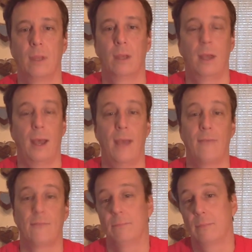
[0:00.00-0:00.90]
I
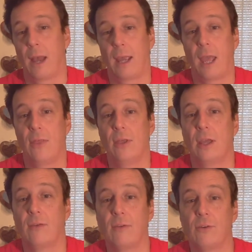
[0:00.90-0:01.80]
can't think
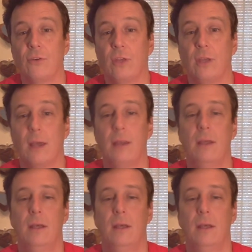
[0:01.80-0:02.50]
I've ever seen that.